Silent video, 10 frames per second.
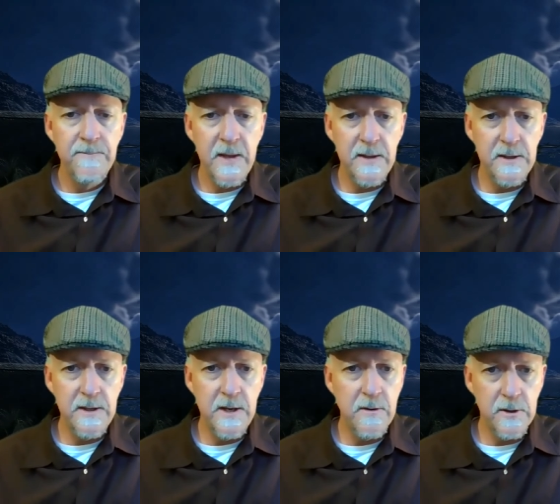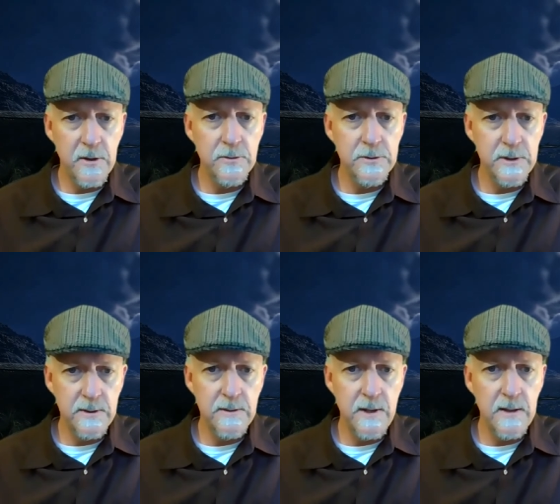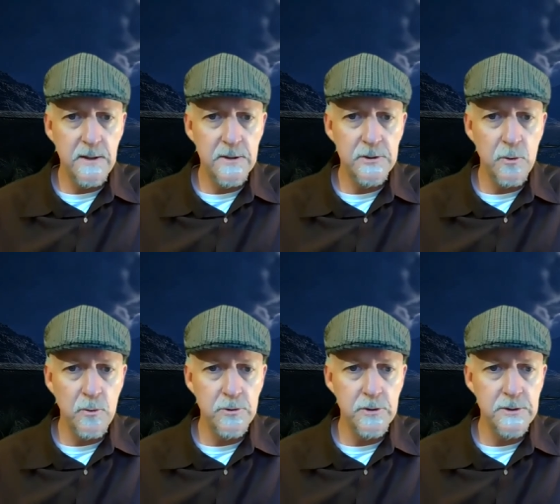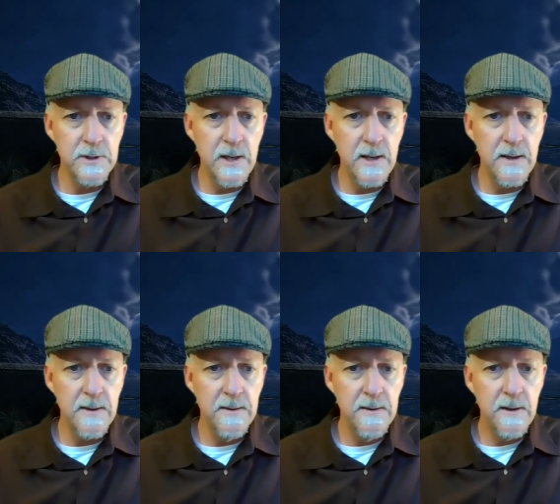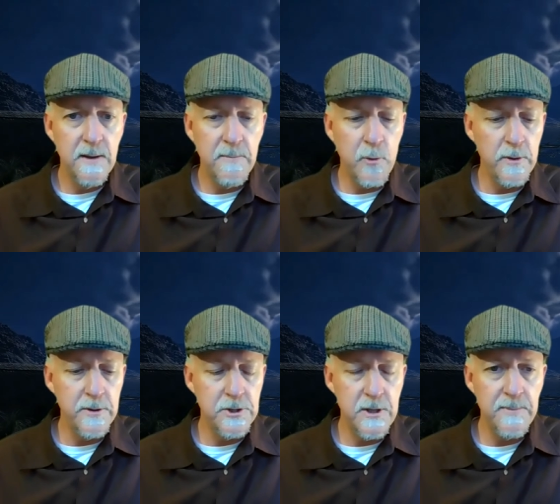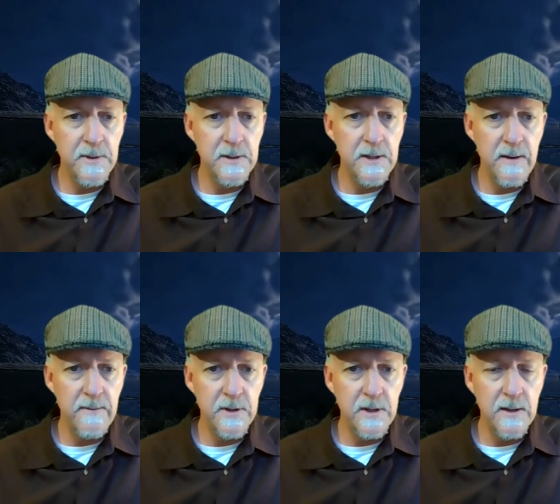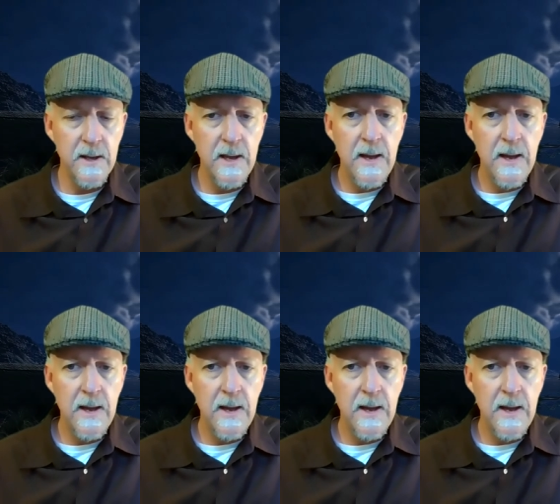And then Nahereh goes and, and his soldiers uh, board the ship and get everything.